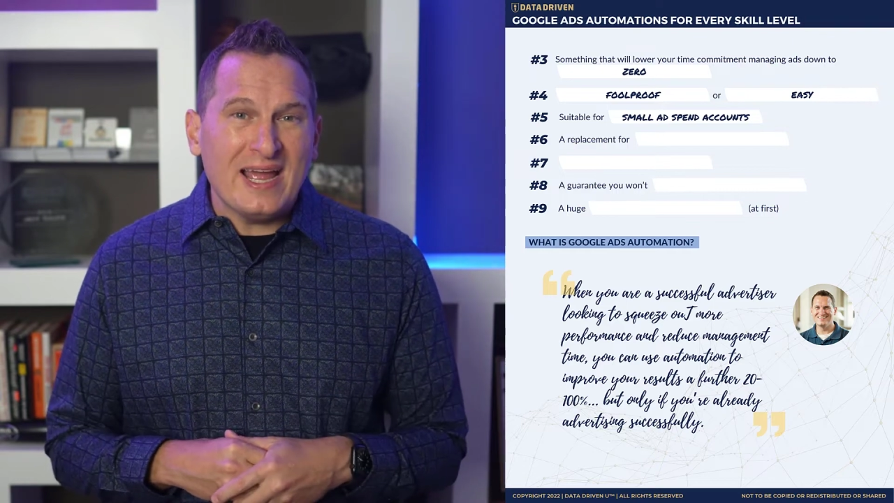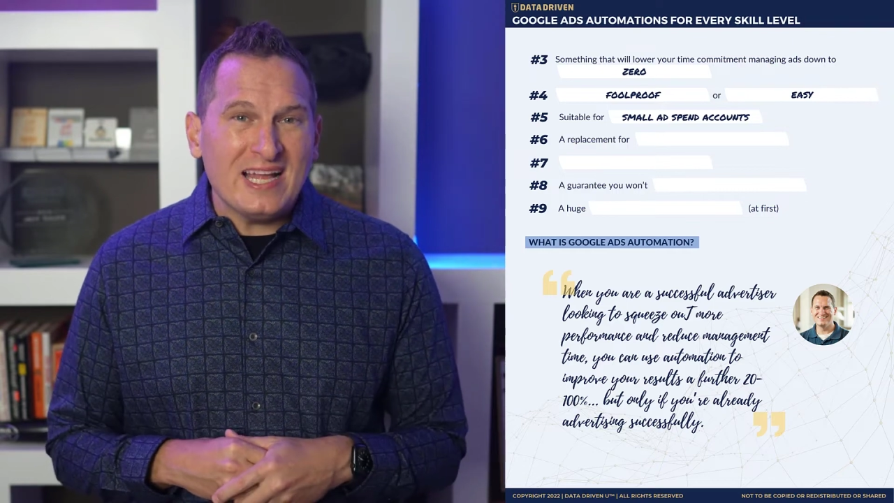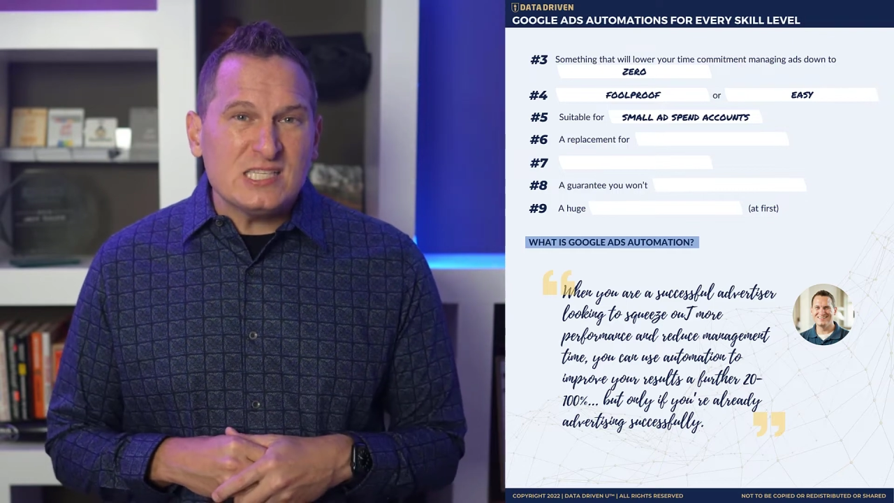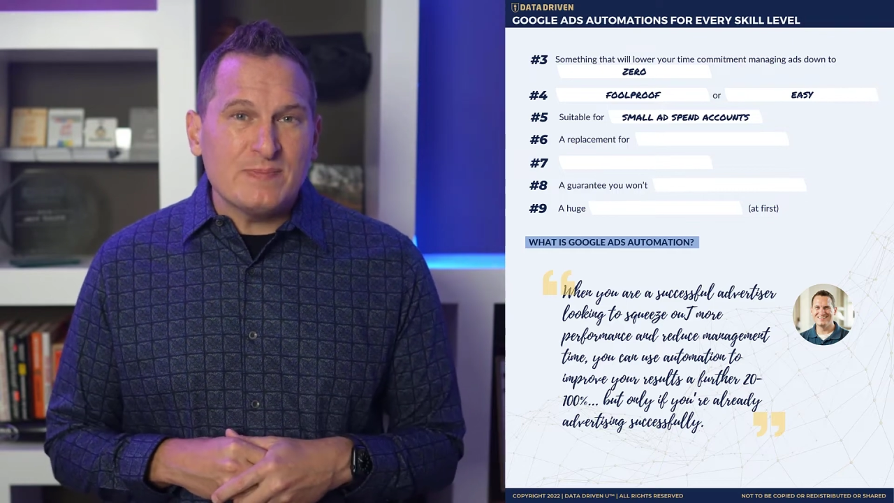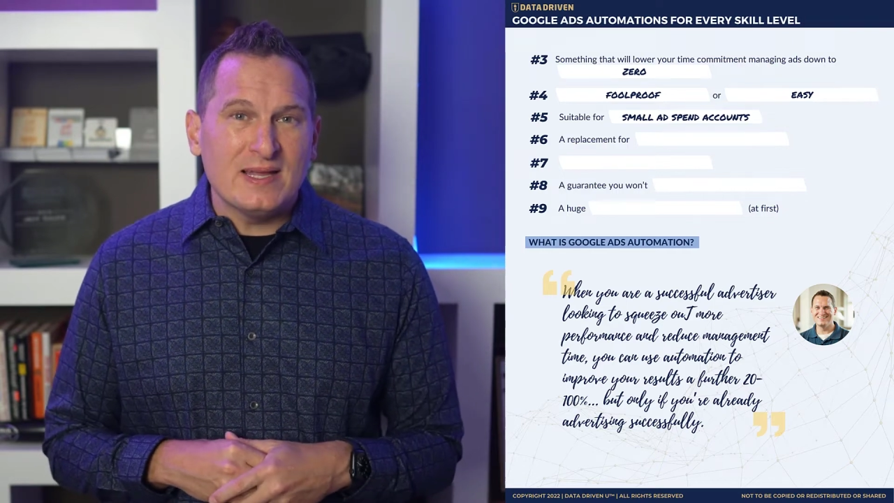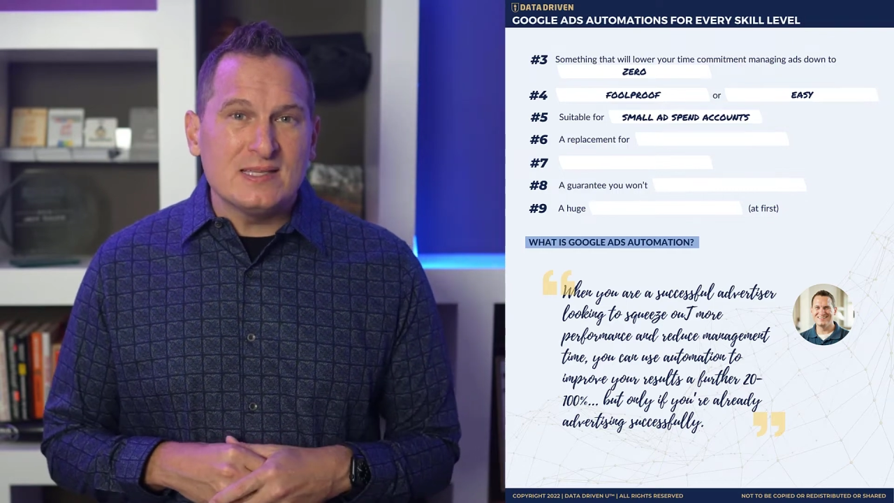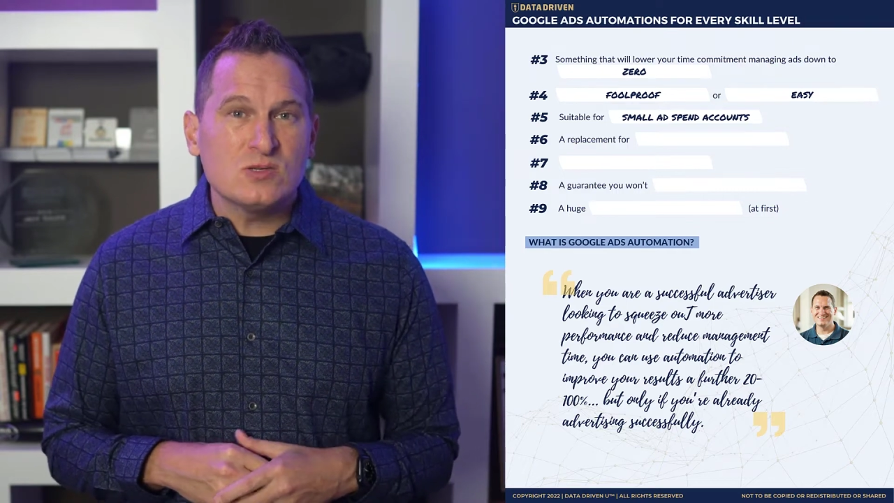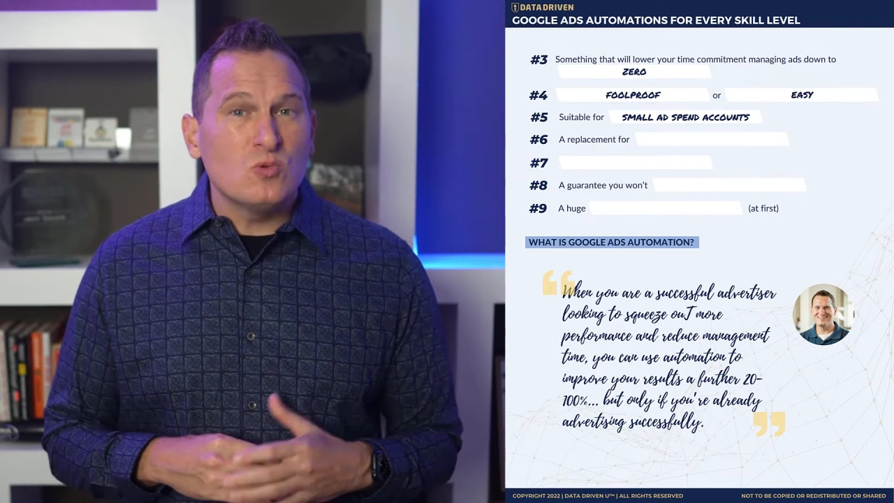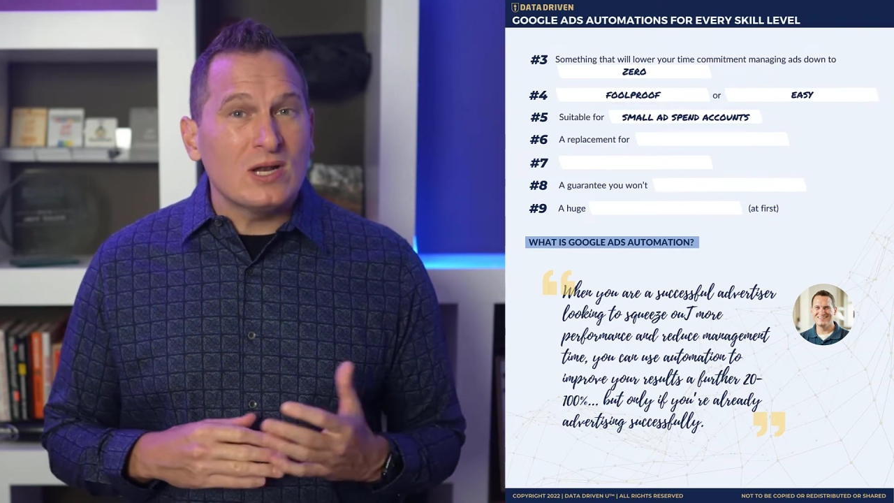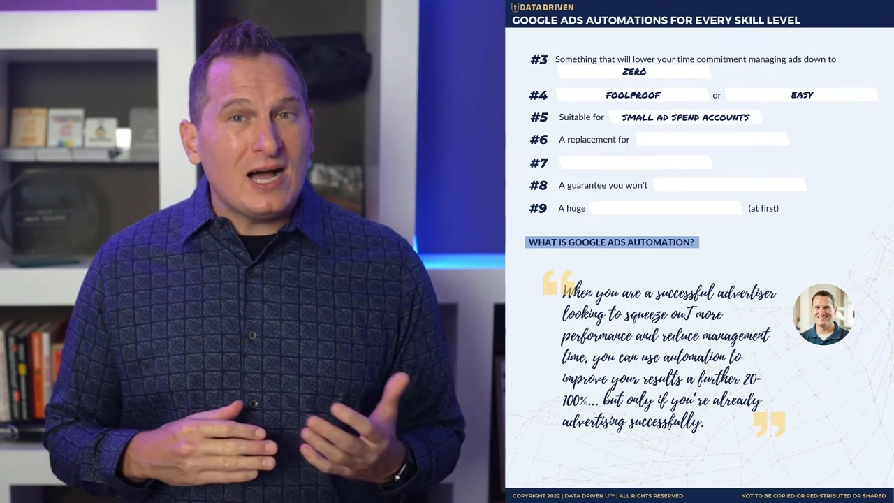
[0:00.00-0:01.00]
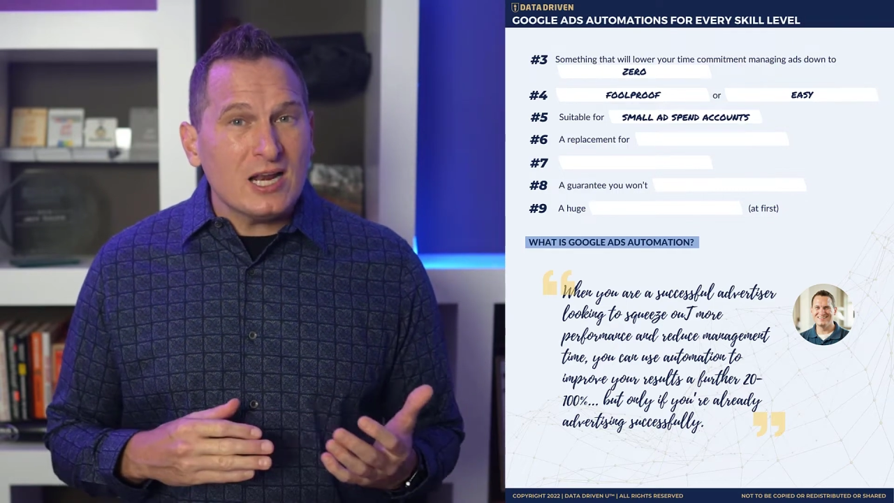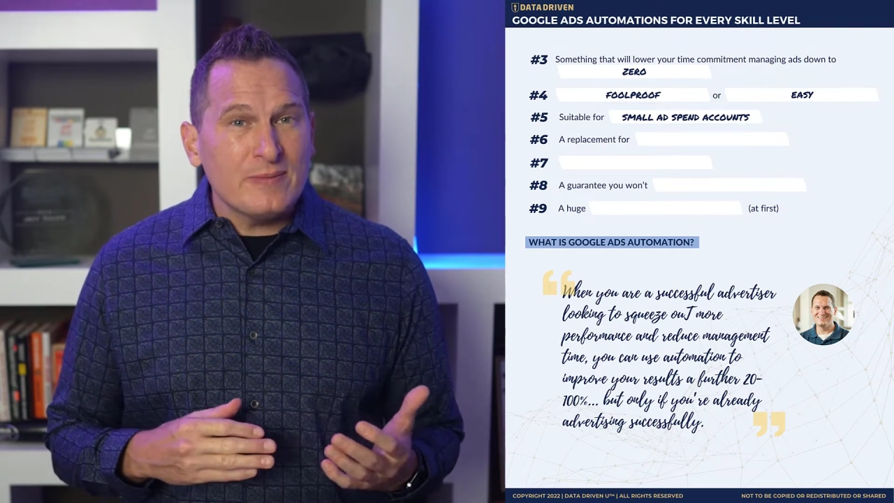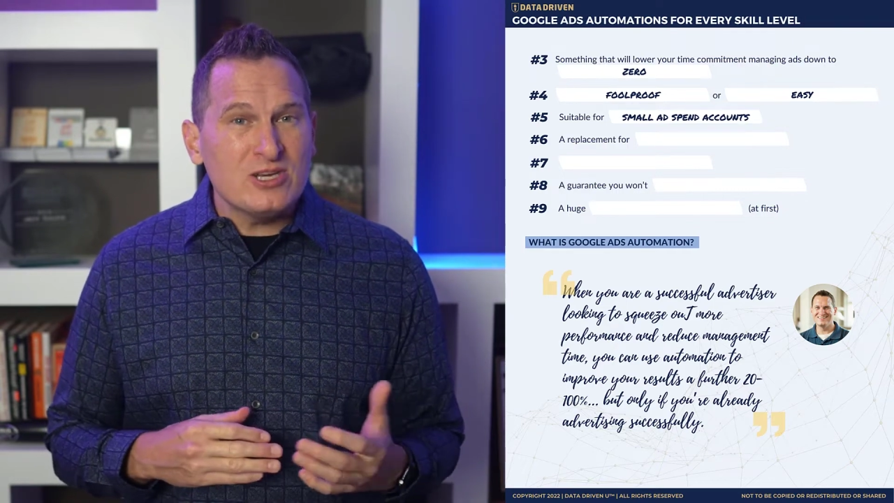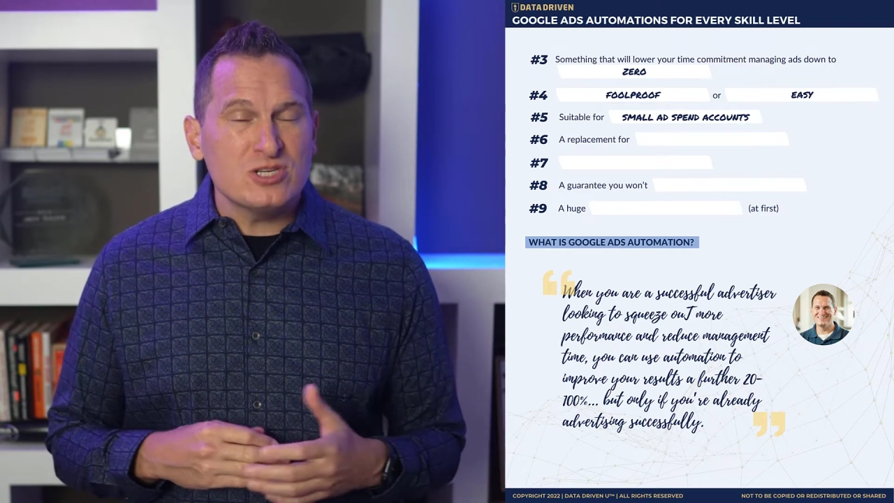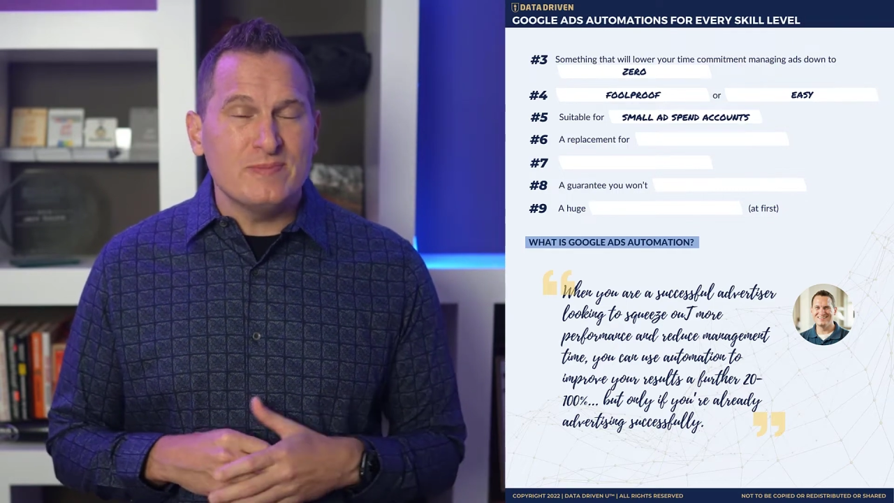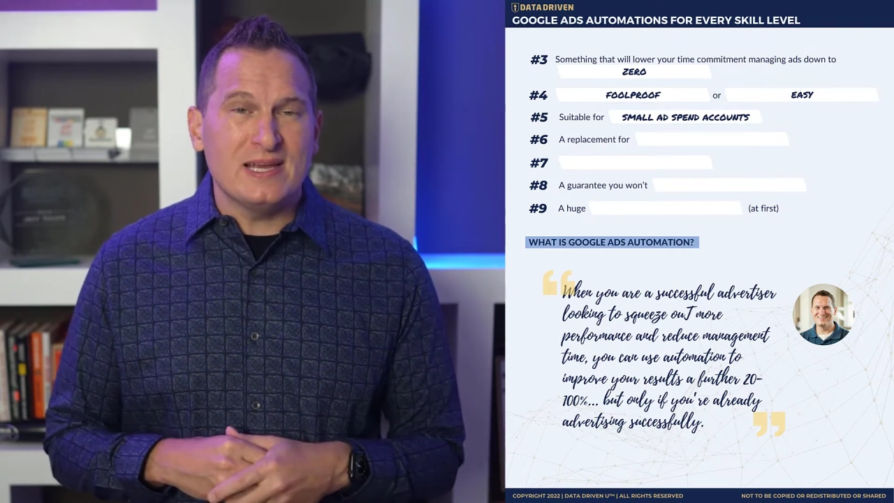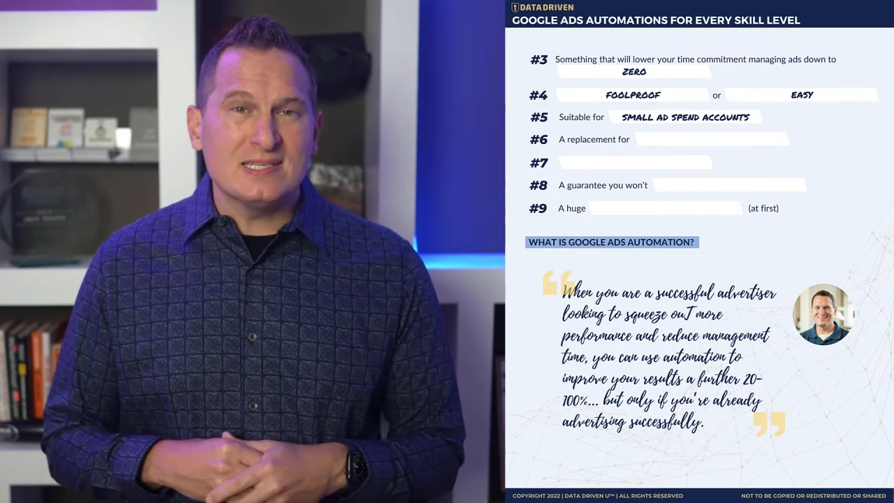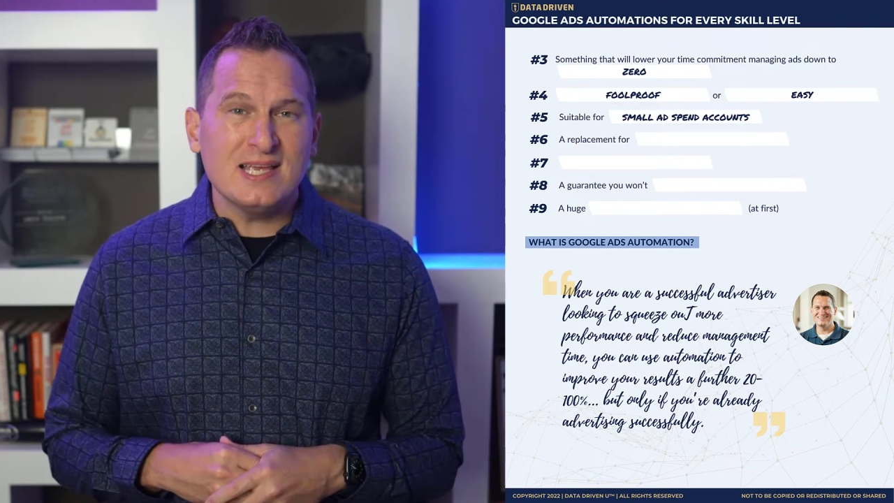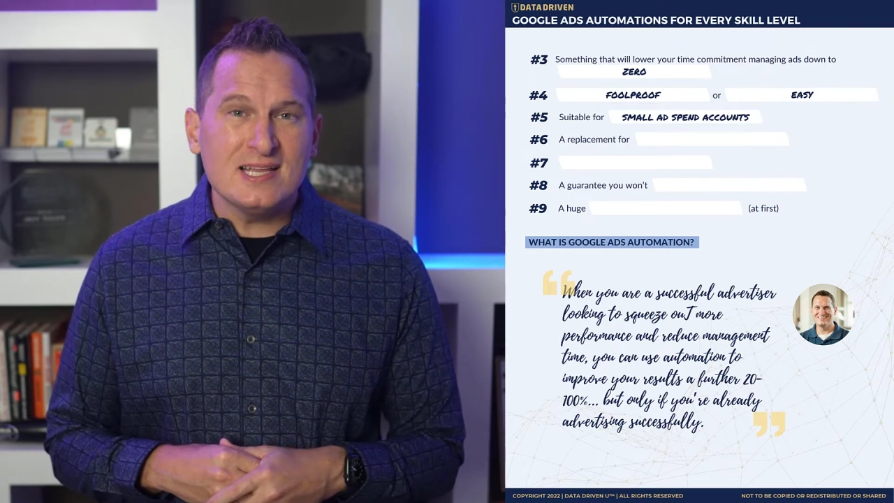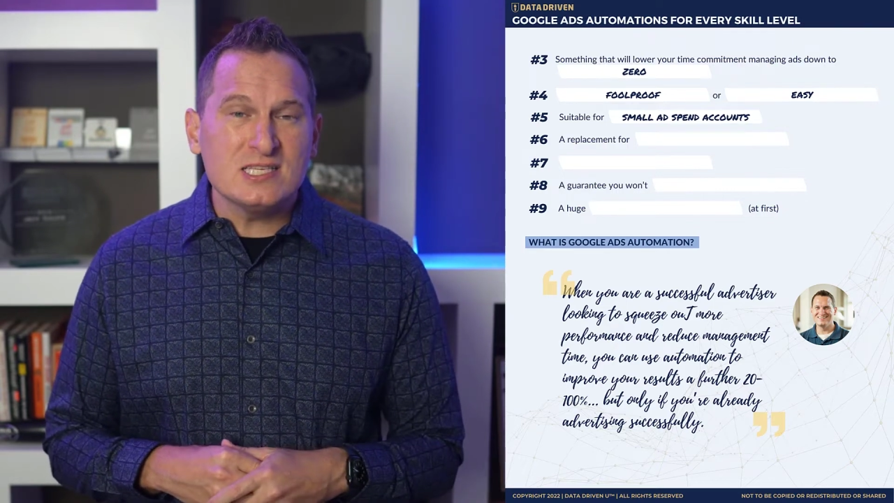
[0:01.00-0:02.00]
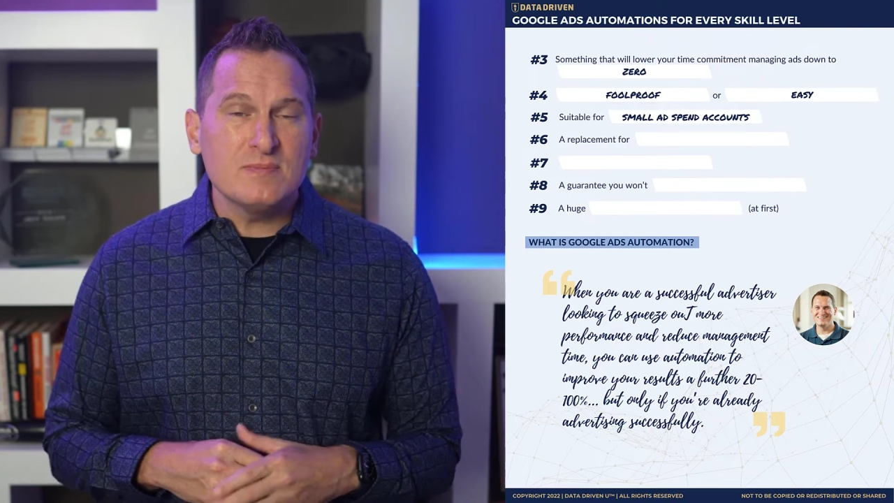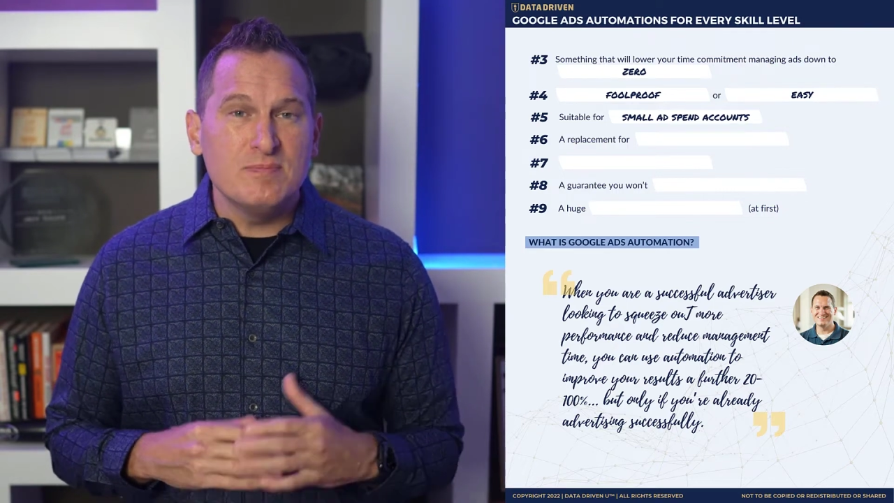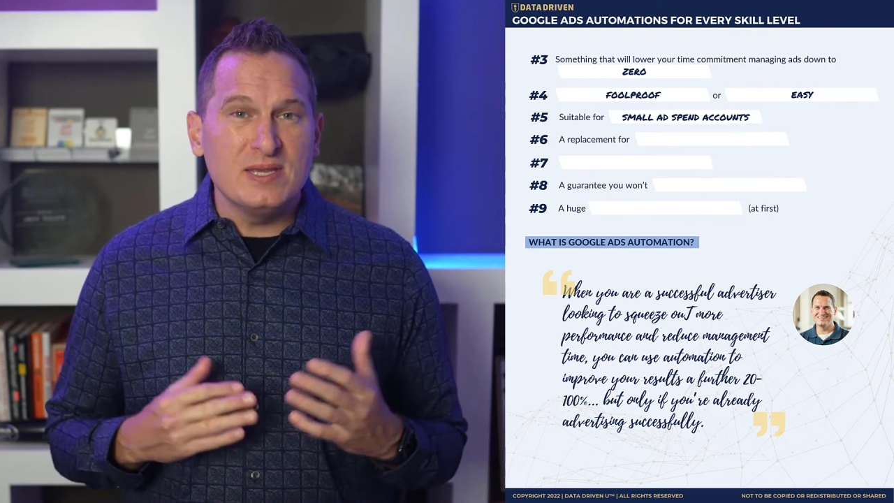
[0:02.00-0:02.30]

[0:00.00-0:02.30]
ad spends would automation make sense